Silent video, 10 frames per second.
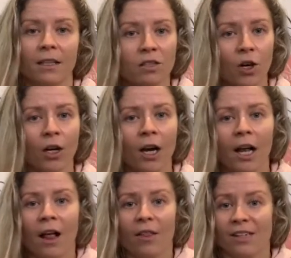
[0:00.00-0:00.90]
So
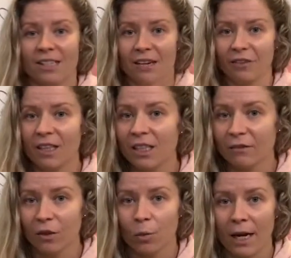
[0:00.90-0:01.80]
there's definitely
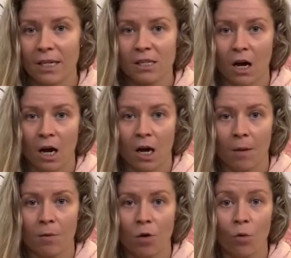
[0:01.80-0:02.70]
different ways
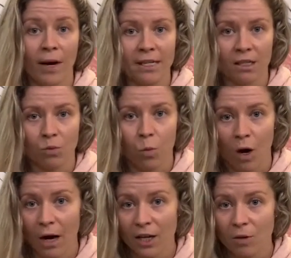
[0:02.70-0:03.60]
or reasons
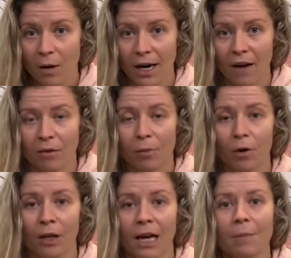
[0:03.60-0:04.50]
why you might have a
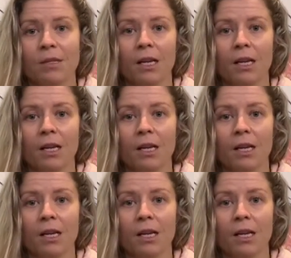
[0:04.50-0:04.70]
prolapse.